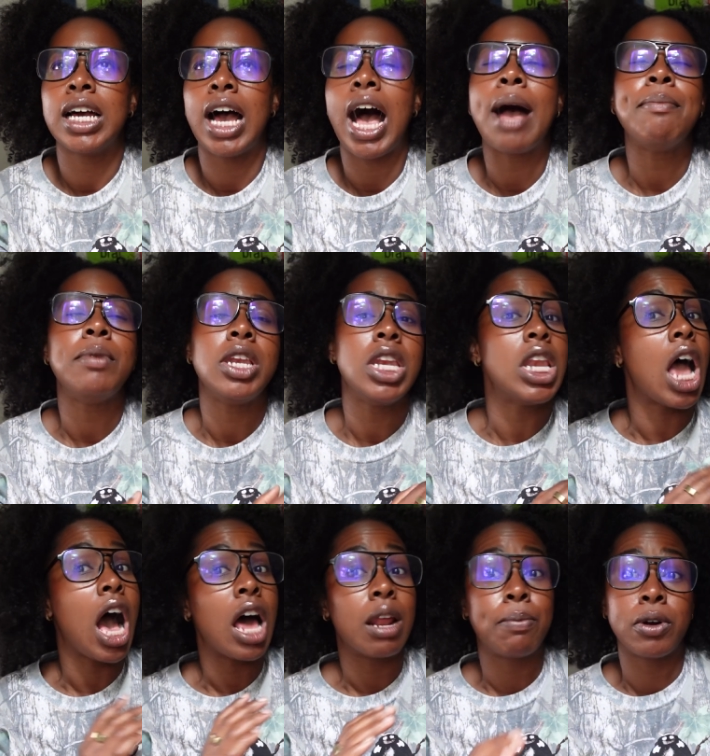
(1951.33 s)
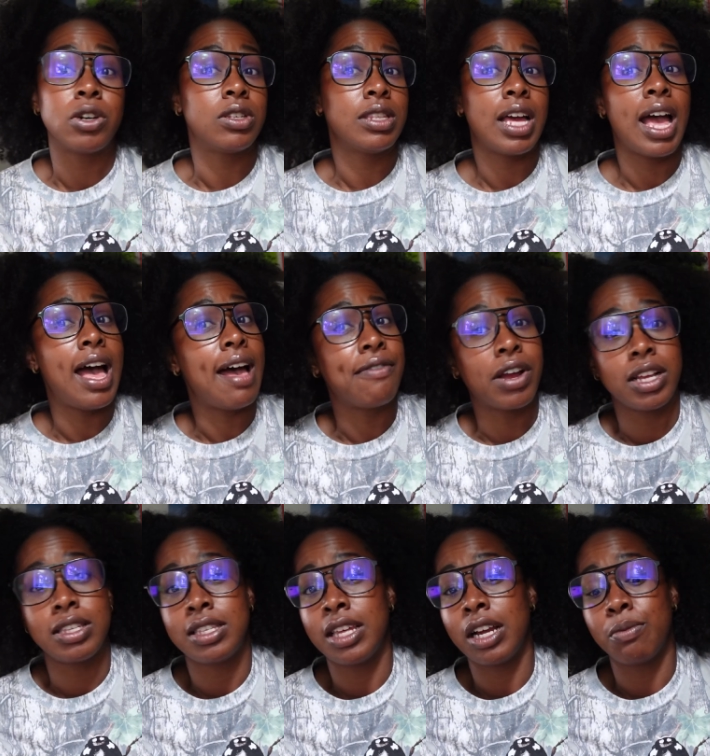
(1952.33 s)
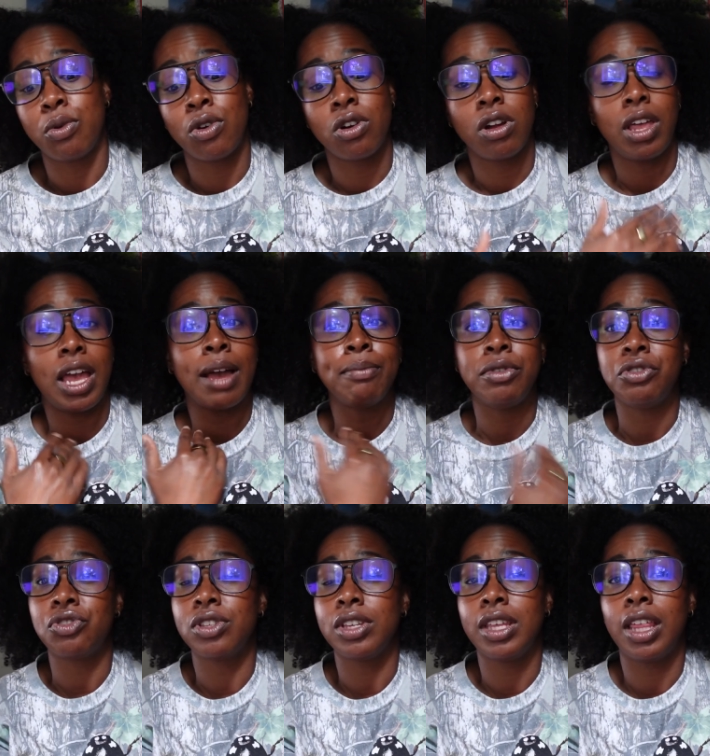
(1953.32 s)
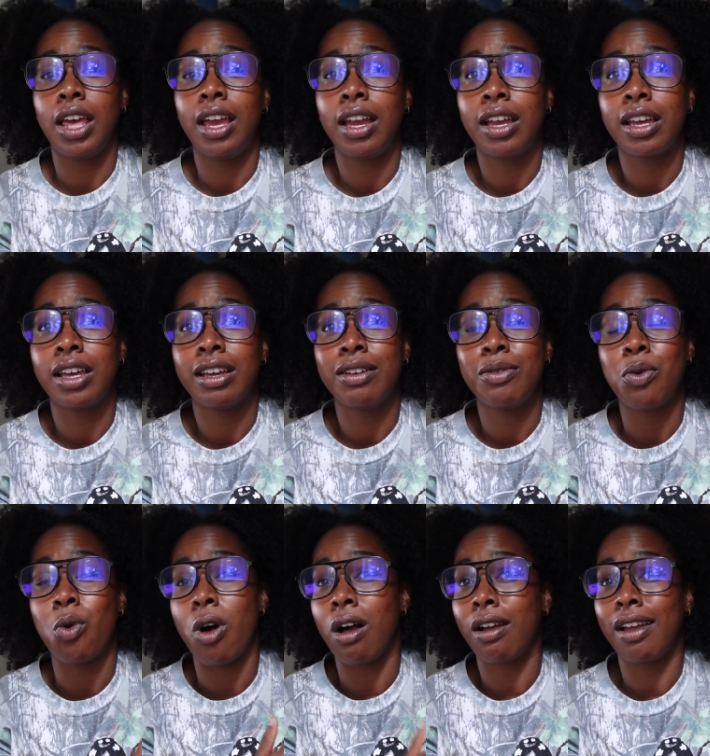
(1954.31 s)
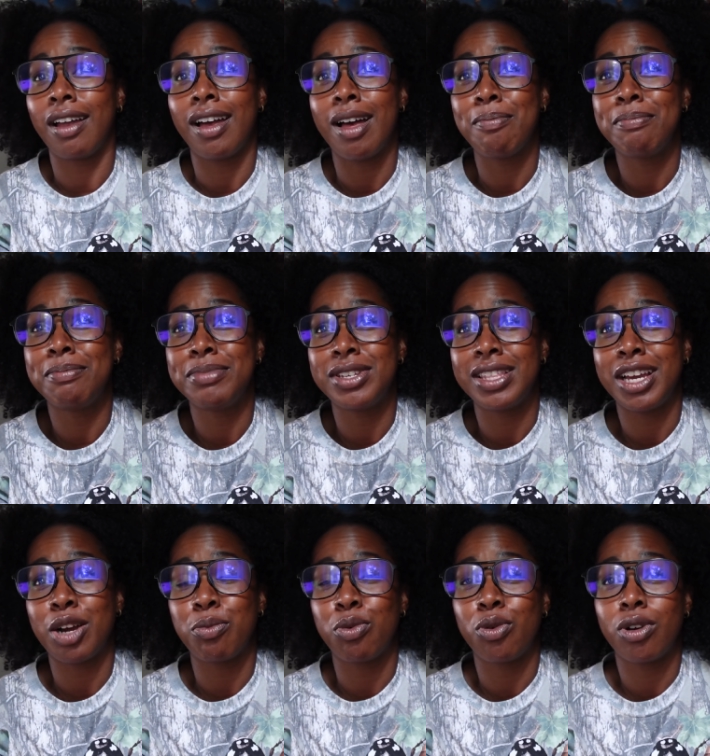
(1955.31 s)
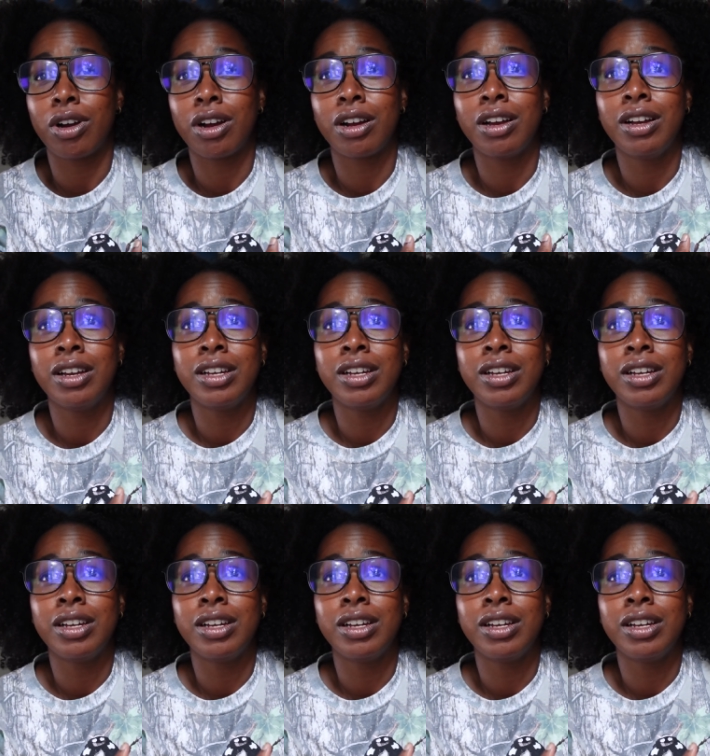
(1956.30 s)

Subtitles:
I'm not a person that ever gets to the airport early. I'm usually like walking up to the airport